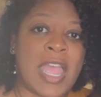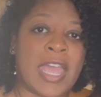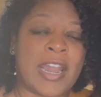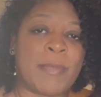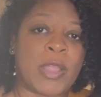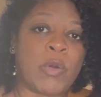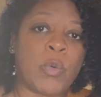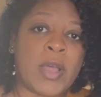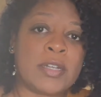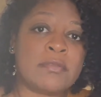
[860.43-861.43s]
And I'm like, well,
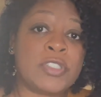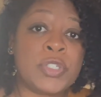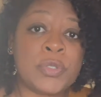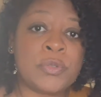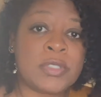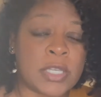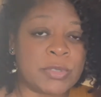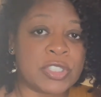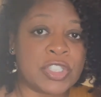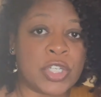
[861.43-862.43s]
what 2
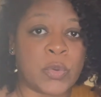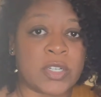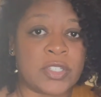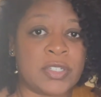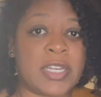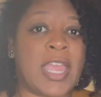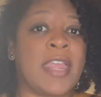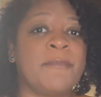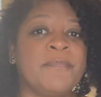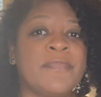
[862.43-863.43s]
subjects do you want to do today?